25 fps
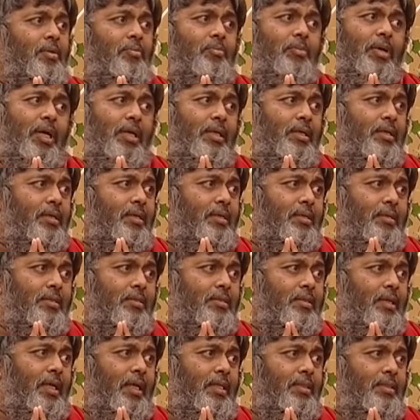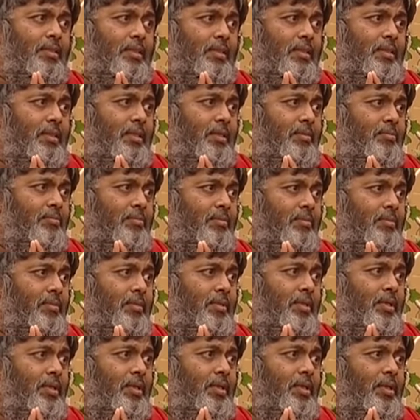by criticizing them.
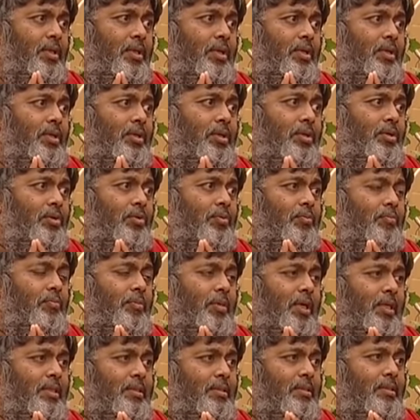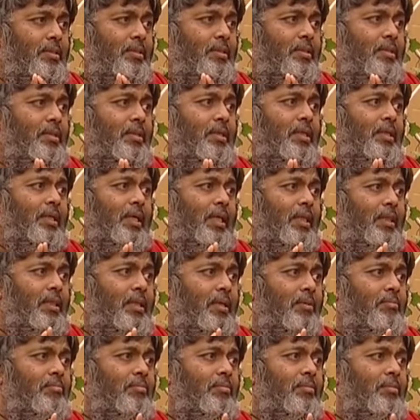You must tell
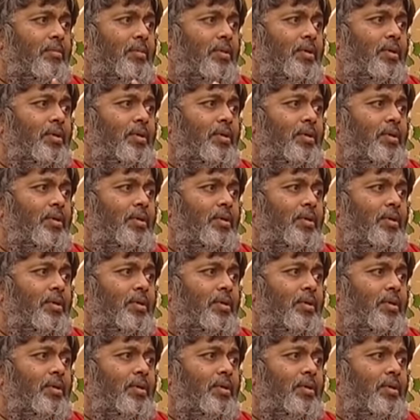them